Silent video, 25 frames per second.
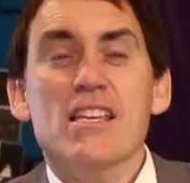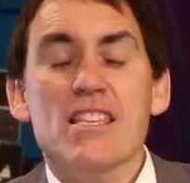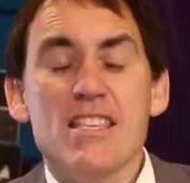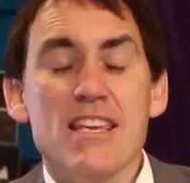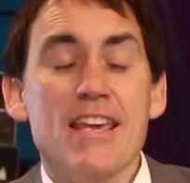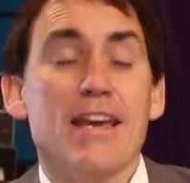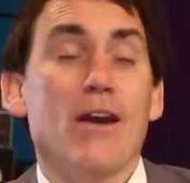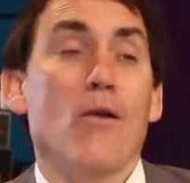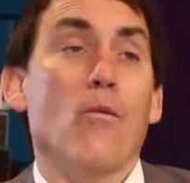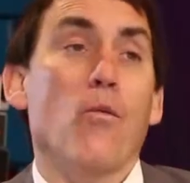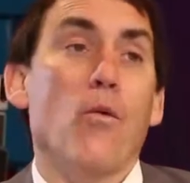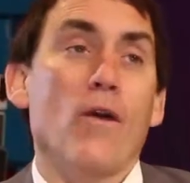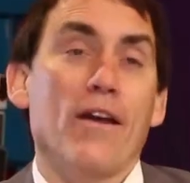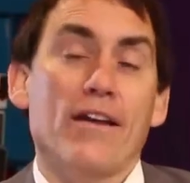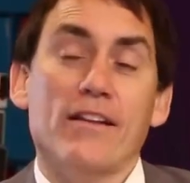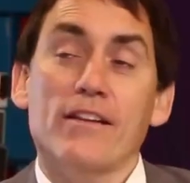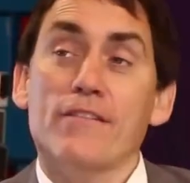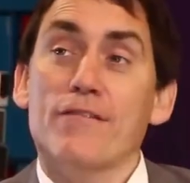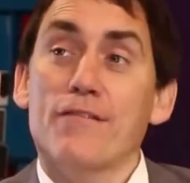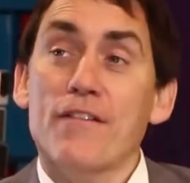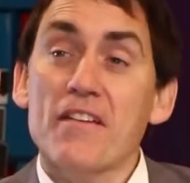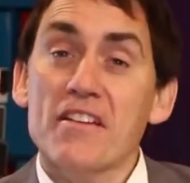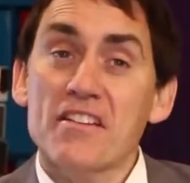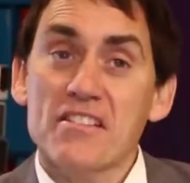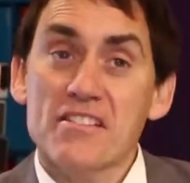Yeah, well,
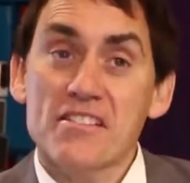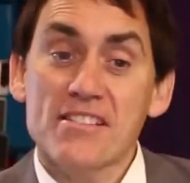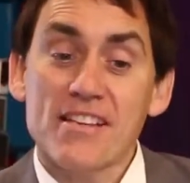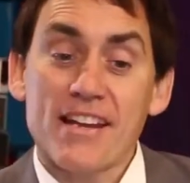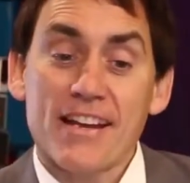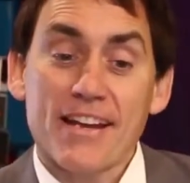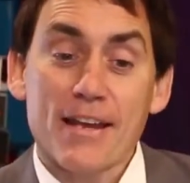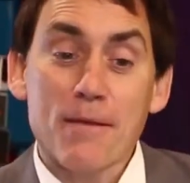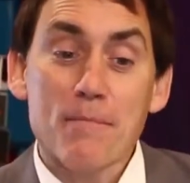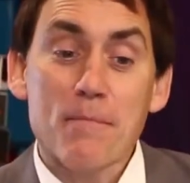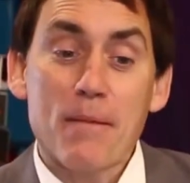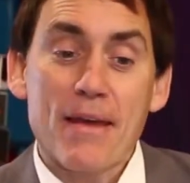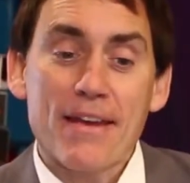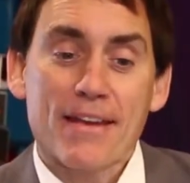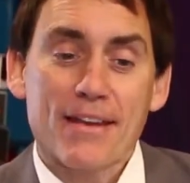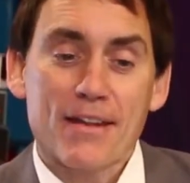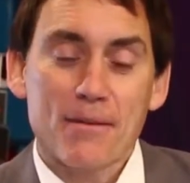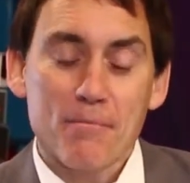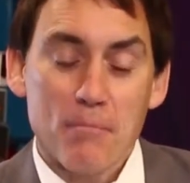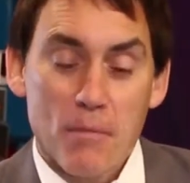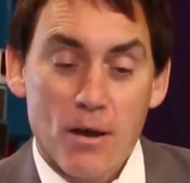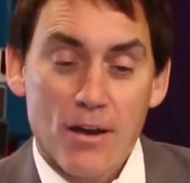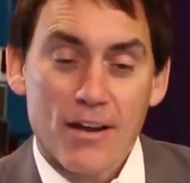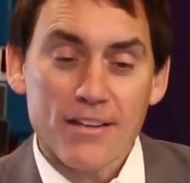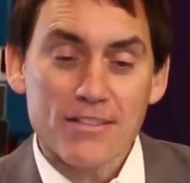fair to say, back
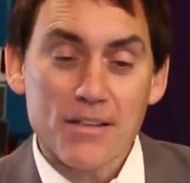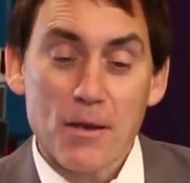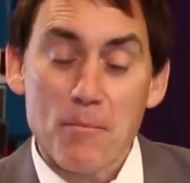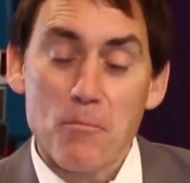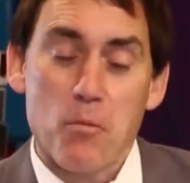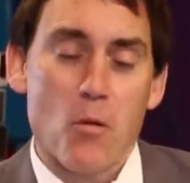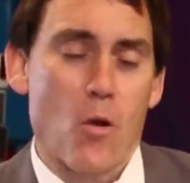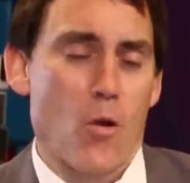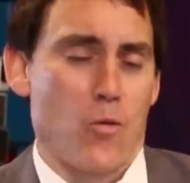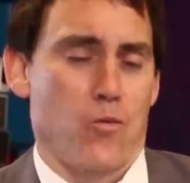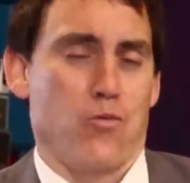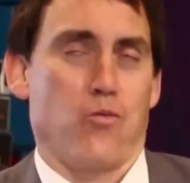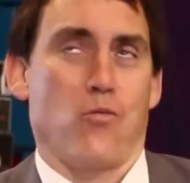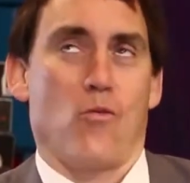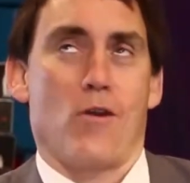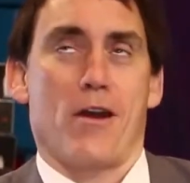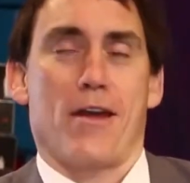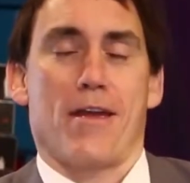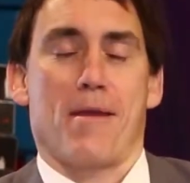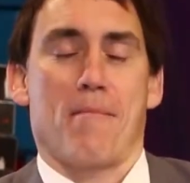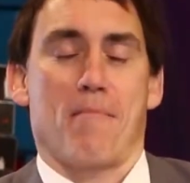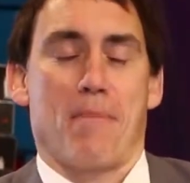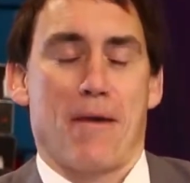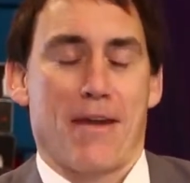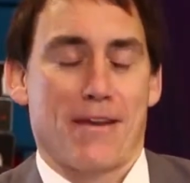in my day,
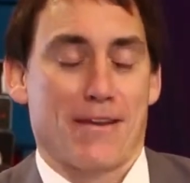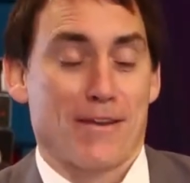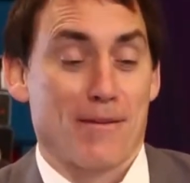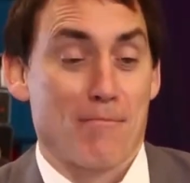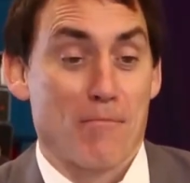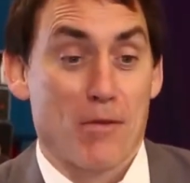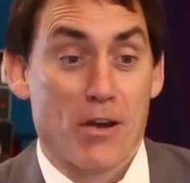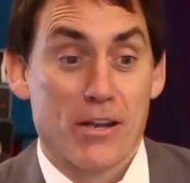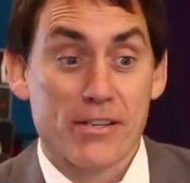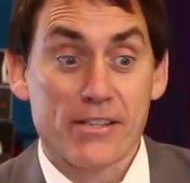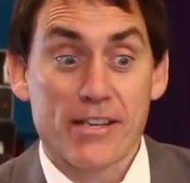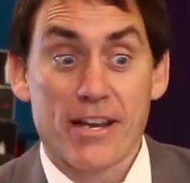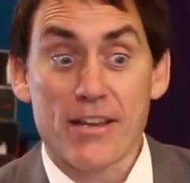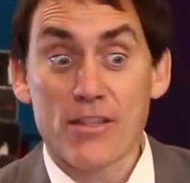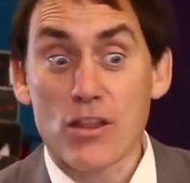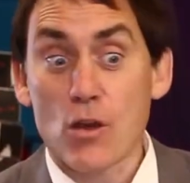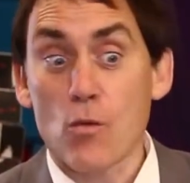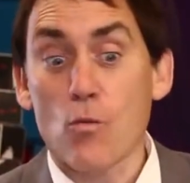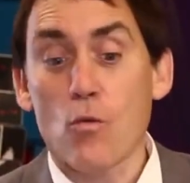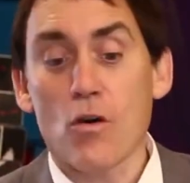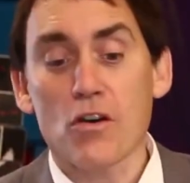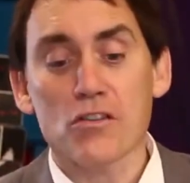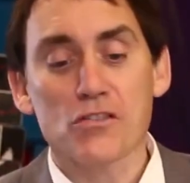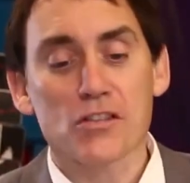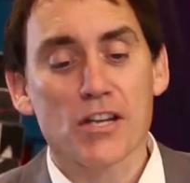way back in my day, there
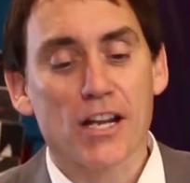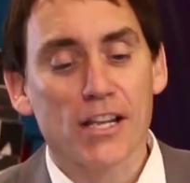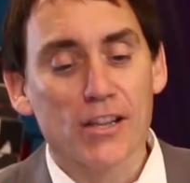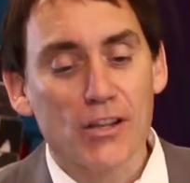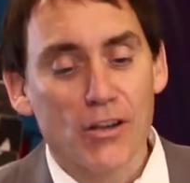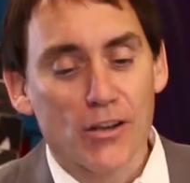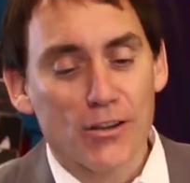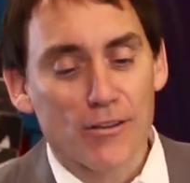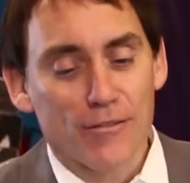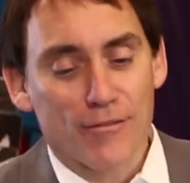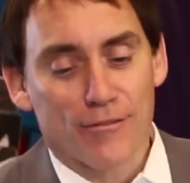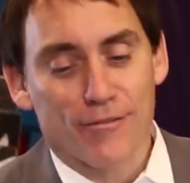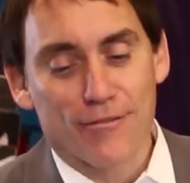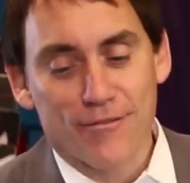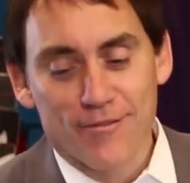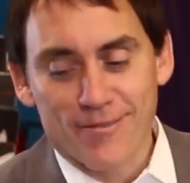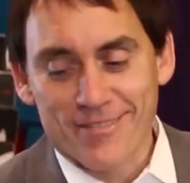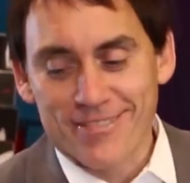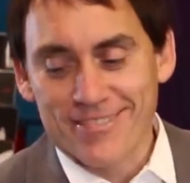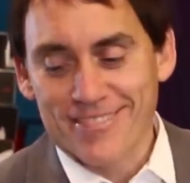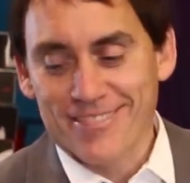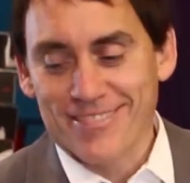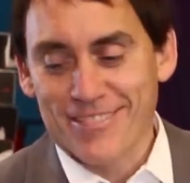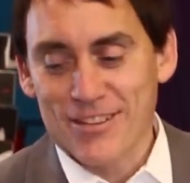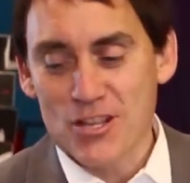wasn't a lot of
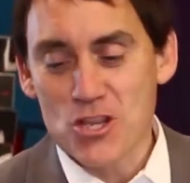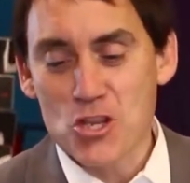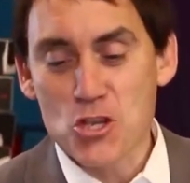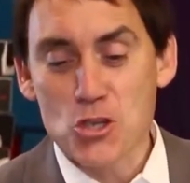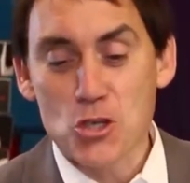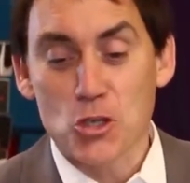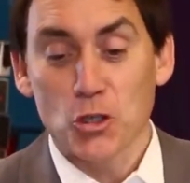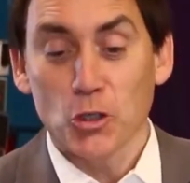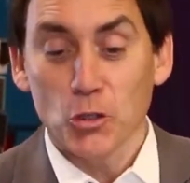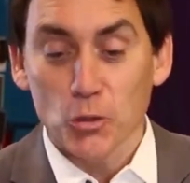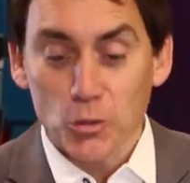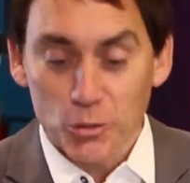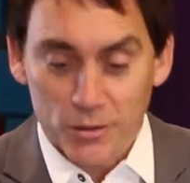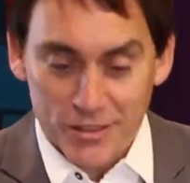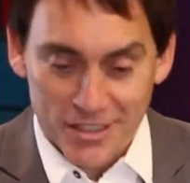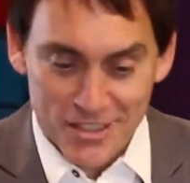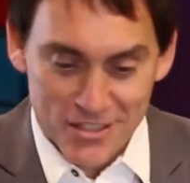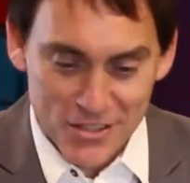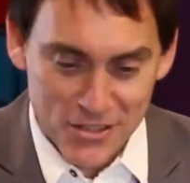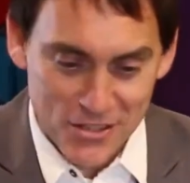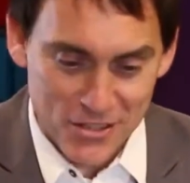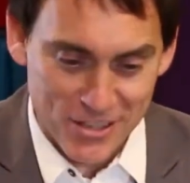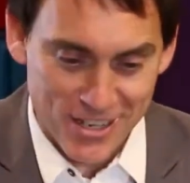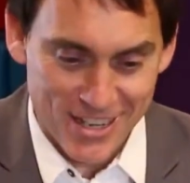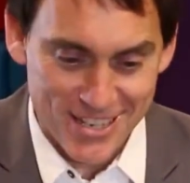
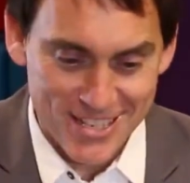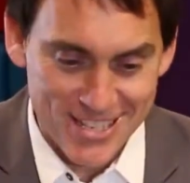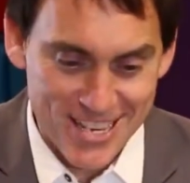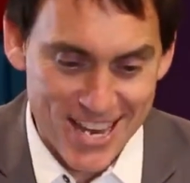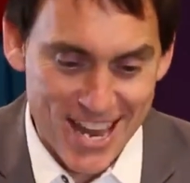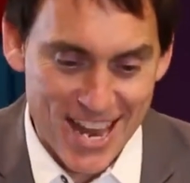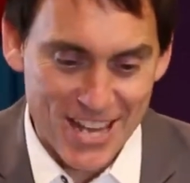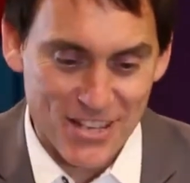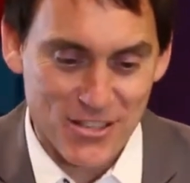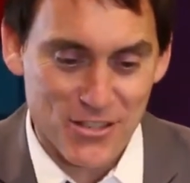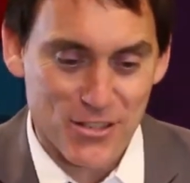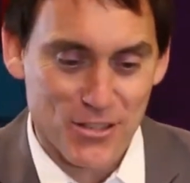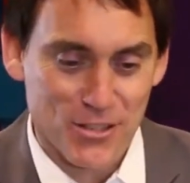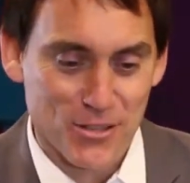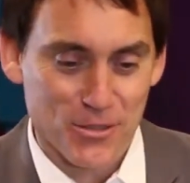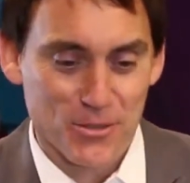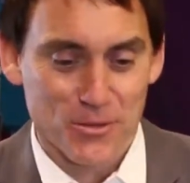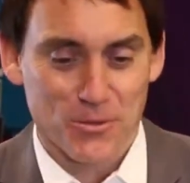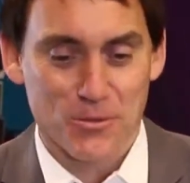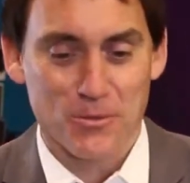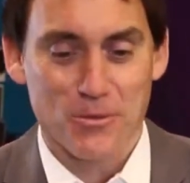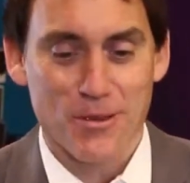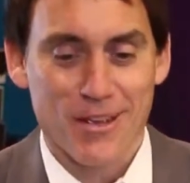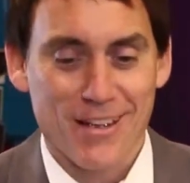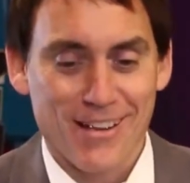coolness attached
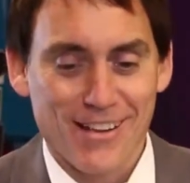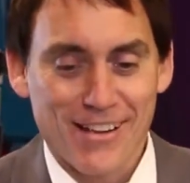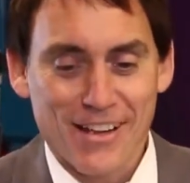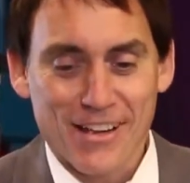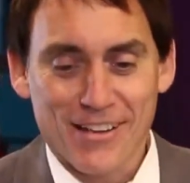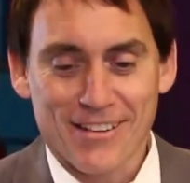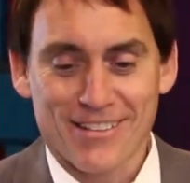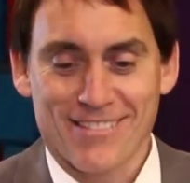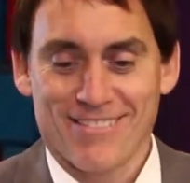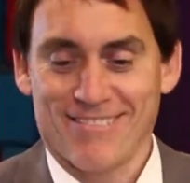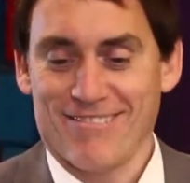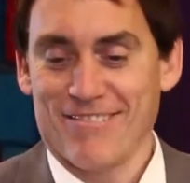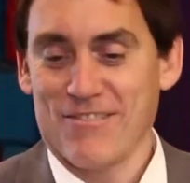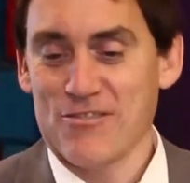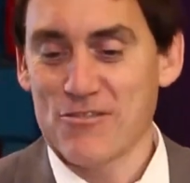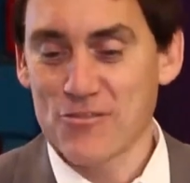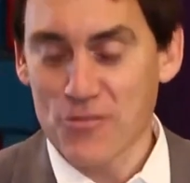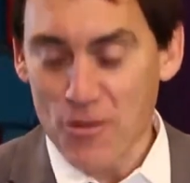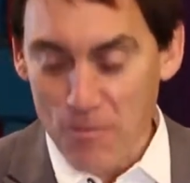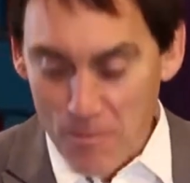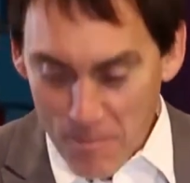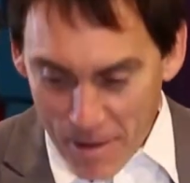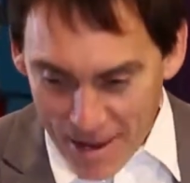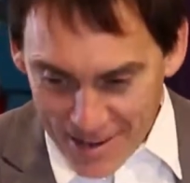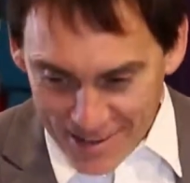to
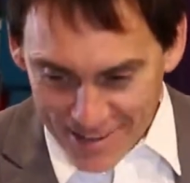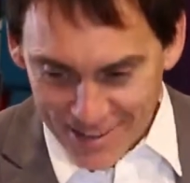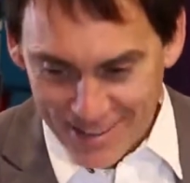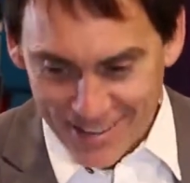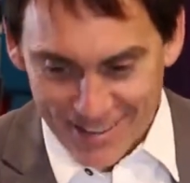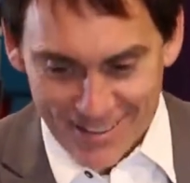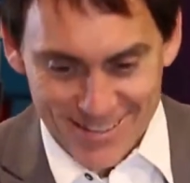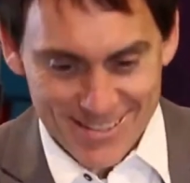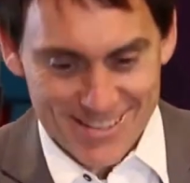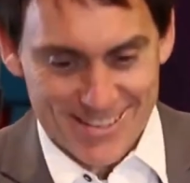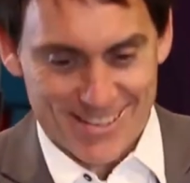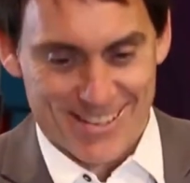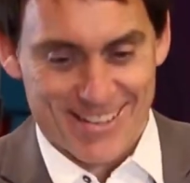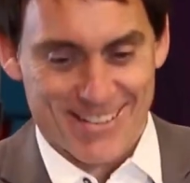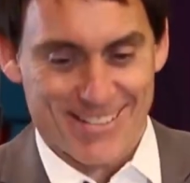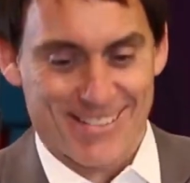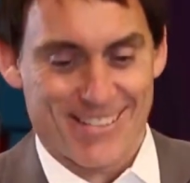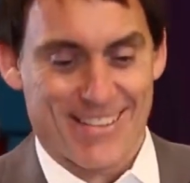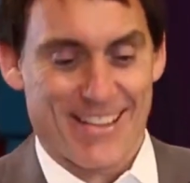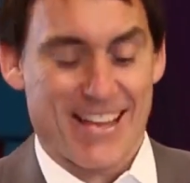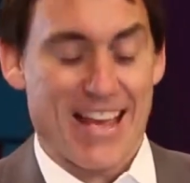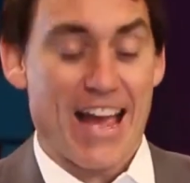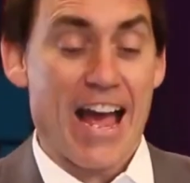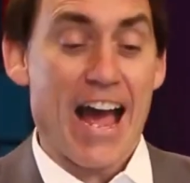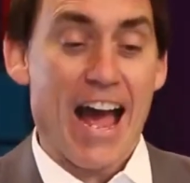dramatics and
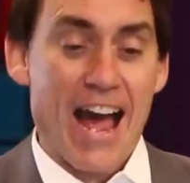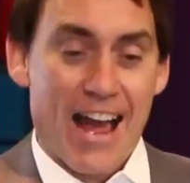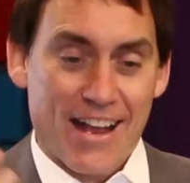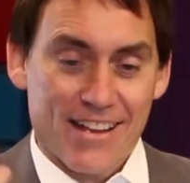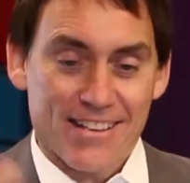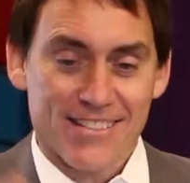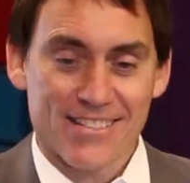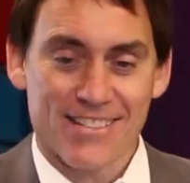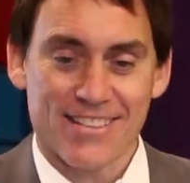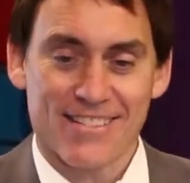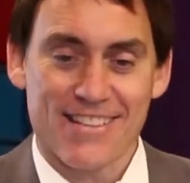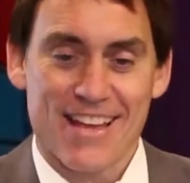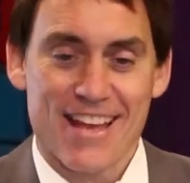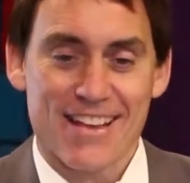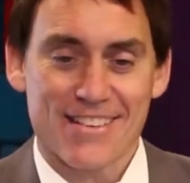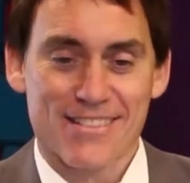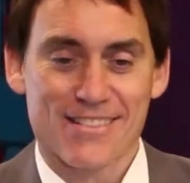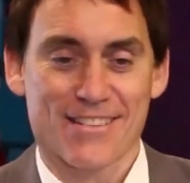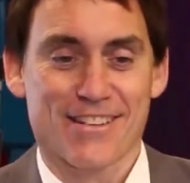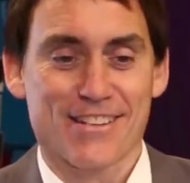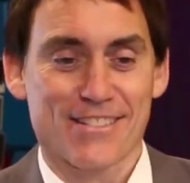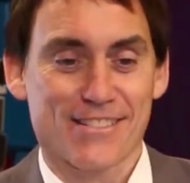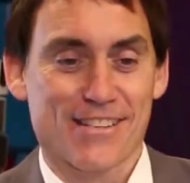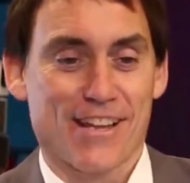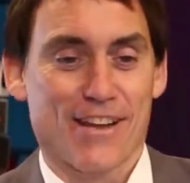the arts and that
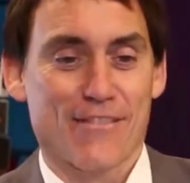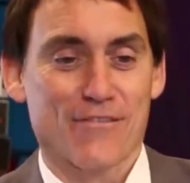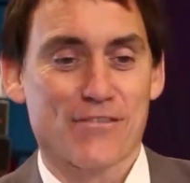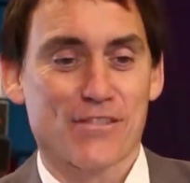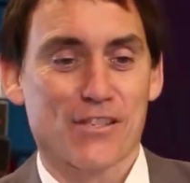sort of stuff.